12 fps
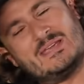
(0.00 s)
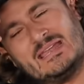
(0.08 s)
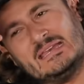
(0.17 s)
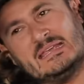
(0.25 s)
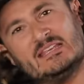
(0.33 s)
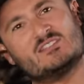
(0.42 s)

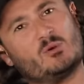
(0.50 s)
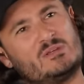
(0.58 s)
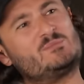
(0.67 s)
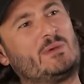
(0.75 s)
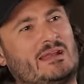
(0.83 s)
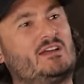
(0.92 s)
he's
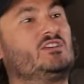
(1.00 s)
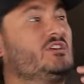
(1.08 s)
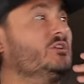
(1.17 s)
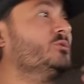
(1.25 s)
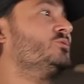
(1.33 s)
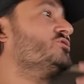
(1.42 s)
always been a
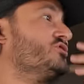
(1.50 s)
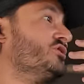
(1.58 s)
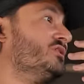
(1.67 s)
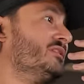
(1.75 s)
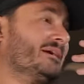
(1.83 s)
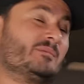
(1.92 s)

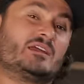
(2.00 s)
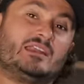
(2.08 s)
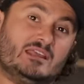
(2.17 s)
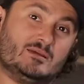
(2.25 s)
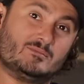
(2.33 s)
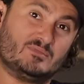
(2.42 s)
huge
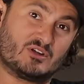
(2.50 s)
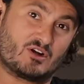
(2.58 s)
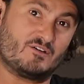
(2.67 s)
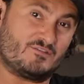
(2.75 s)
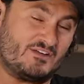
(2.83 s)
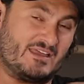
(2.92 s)
Lamborghini
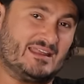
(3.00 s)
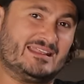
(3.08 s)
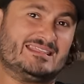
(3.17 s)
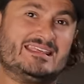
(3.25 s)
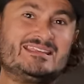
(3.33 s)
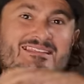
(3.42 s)
Miura fan.
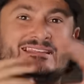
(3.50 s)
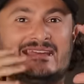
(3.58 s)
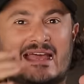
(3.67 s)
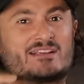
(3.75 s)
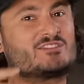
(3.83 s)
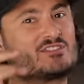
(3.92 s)
And this
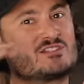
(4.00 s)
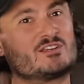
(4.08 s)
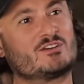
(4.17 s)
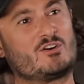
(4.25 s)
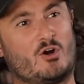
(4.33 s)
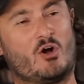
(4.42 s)
next
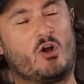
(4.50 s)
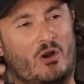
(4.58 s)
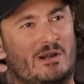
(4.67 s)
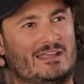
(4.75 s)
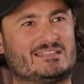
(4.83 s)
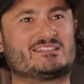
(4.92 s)

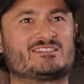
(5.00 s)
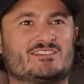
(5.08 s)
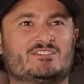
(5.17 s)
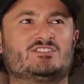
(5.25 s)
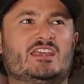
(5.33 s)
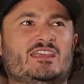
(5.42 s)
car is
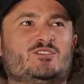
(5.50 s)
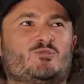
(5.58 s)
such a